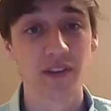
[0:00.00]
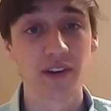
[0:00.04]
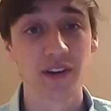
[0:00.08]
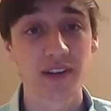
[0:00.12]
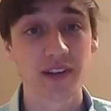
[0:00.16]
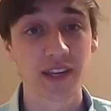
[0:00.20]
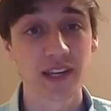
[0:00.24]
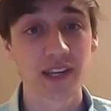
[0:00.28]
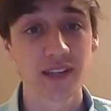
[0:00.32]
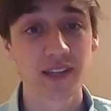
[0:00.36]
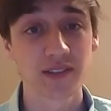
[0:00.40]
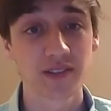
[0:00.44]

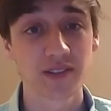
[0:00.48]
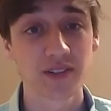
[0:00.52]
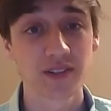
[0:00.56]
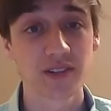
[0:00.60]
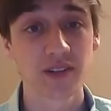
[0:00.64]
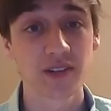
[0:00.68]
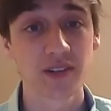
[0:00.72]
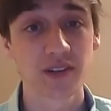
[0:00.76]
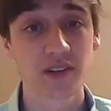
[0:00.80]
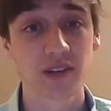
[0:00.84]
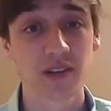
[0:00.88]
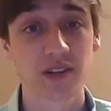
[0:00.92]
lung
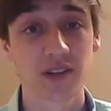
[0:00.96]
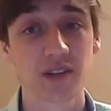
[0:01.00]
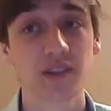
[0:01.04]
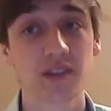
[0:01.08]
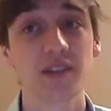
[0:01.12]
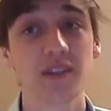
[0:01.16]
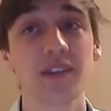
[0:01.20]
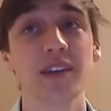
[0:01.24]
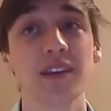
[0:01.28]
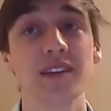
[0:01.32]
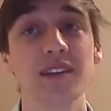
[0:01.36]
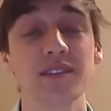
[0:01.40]
cancer
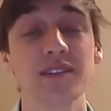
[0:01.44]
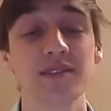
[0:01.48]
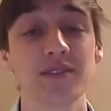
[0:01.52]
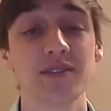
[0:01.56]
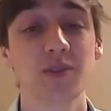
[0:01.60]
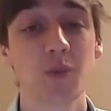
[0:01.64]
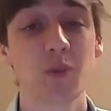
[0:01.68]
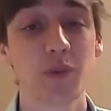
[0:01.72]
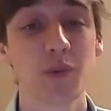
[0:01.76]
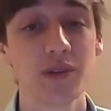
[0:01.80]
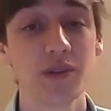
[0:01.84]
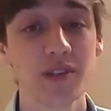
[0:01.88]
is
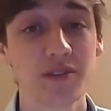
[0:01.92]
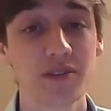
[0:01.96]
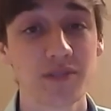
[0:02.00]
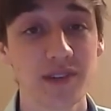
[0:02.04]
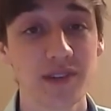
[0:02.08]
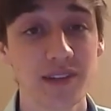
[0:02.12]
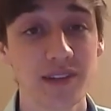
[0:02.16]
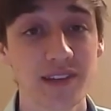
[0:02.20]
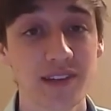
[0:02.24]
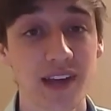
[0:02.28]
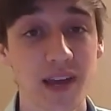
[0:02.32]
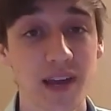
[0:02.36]

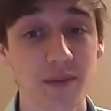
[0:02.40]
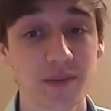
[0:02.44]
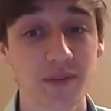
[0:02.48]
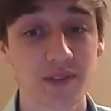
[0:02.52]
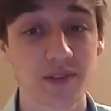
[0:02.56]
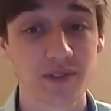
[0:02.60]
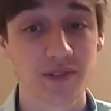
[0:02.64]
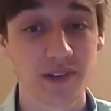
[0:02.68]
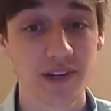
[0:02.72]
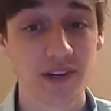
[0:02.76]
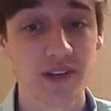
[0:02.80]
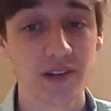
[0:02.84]
23 times
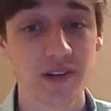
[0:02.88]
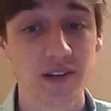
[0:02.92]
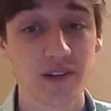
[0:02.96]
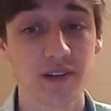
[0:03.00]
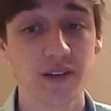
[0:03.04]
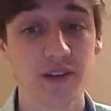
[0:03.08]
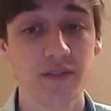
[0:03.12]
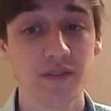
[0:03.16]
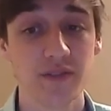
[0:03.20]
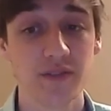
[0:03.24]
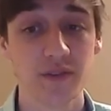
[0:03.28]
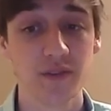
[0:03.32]
greater
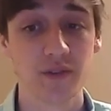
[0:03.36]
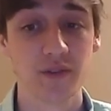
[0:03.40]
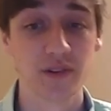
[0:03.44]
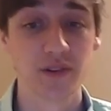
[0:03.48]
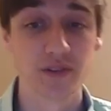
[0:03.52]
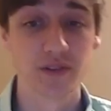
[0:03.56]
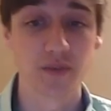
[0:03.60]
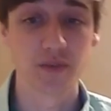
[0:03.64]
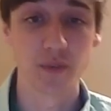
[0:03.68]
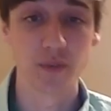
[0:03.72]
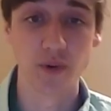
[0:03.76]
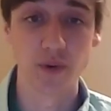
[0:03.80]
if you are a
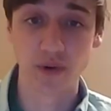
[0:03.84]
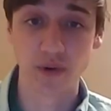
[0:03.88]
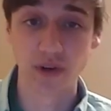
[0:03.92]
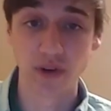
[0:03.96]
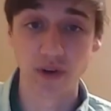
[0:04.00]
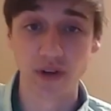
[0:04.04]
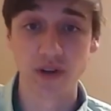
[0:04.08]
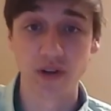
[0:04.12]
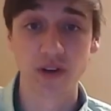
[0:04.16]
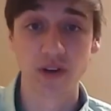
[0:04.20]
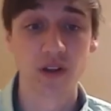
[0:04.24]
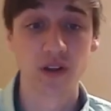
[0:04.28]

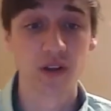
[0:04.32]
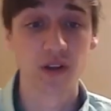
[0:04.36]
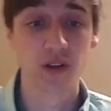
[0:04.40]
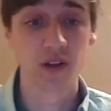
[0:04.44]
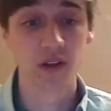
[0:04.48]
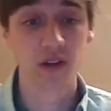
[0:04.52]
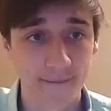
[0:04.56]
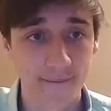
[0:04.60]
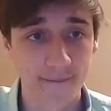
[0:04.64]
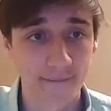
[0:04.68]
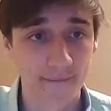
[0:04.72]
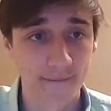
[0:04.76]
smoker.
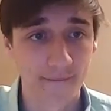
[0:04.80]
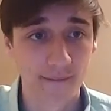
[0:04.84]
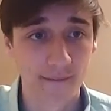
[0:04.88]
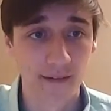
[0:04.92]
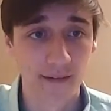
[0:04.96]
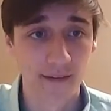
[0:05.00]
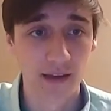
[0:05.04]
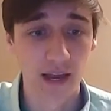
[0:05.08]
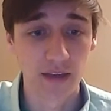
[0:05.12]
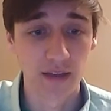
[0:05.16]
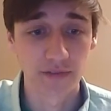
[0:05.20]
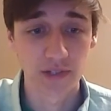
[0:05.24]

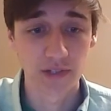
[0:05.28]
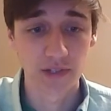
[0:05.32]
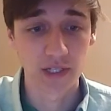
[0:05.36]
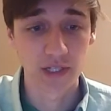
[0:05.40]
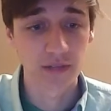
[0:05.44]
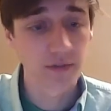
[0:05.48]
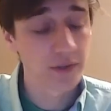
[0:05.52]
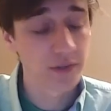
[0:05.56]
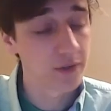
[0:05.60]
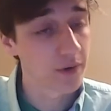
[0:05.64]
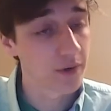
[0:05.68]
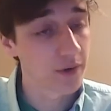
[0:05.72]
After
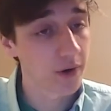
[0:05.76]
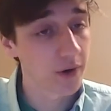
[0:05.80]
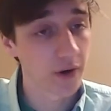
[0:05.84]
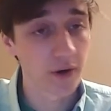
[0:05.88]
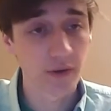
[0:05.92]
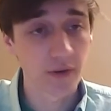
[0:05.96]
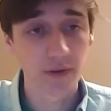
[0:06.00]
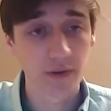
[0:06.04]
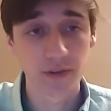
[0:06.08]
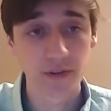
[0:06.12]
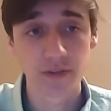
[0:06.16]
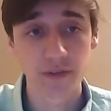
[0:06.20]
giving you
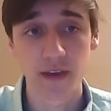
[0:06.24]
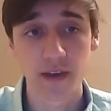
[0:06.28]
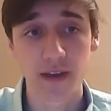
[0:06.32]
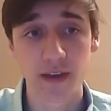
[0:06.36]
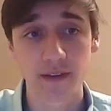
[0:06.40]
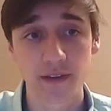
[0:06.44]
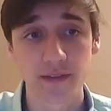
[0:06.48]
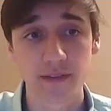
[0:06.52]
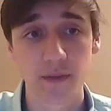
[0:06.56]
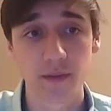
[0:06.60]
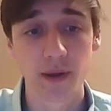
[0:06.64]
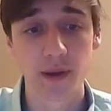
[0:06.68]
all those
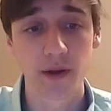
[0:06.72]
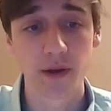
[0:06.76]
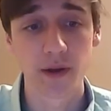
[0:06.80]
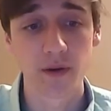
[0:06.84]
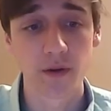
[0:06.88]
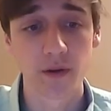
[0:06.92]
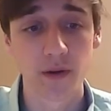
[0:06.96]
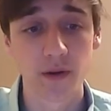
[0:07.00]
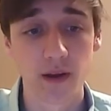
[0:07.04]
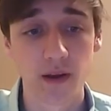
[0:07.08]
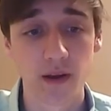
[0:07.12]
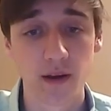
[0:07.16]
facts
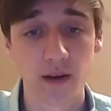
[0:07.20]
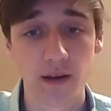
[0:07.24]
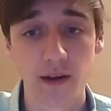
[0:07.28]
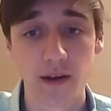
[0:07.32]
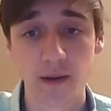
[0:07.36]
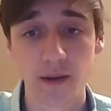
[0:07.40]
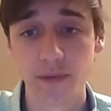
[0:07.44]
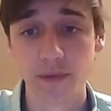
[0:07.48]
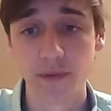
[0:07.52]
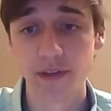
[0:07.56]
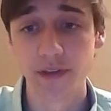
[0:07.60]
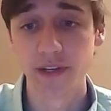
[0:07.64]
about
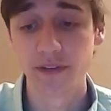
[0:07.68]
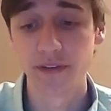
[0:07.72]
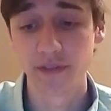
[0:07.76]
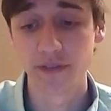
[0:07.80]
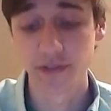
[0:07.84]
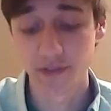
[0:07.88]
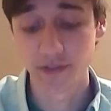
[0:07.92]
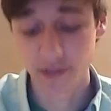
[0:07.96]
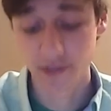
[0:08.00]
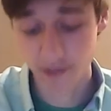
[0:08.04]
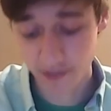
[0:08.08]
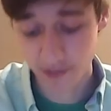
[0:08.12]
um, the
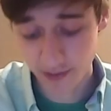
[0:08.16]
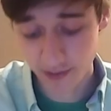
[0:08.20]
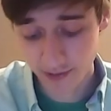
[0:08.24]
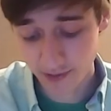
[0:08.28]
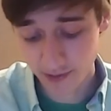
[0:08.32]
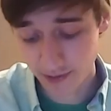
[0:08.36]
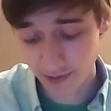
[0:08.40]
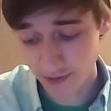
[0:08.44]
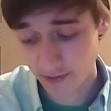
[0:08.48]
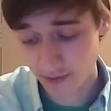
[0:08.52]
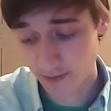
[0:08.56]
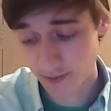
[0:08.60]
different
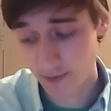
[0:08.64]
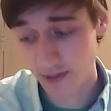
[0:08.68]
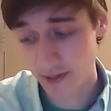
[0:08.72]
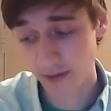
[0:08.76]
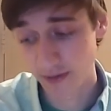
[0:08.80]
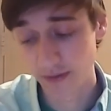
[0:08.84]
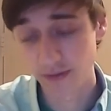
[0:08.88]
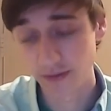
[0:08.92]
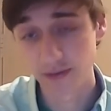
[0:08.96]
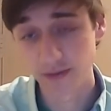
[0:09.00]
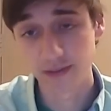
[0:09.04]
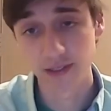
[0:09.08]
statistics
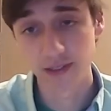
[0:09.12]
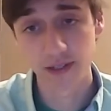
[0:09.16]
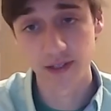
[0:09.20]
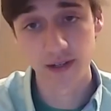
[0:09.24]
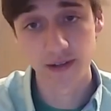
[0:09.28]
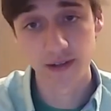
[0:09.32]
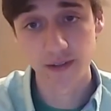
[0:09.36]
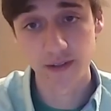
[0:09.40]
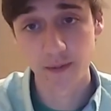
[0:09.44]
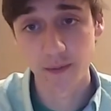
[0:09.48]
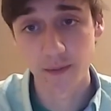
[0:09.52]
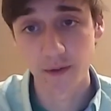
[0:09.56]
about
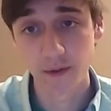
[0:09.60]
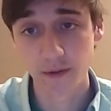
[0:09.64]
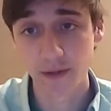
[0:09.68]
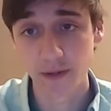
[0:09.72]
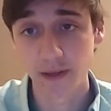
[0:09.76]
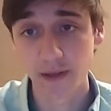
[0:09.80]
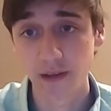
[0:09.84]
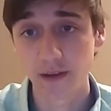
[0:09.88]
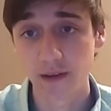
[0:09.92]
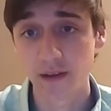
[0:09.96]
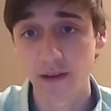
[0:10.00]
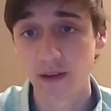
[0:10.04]
cigarette
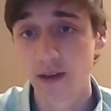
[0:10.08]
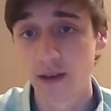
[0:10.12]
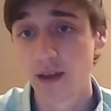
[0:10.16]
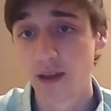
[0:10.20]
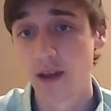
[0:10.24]
smoking,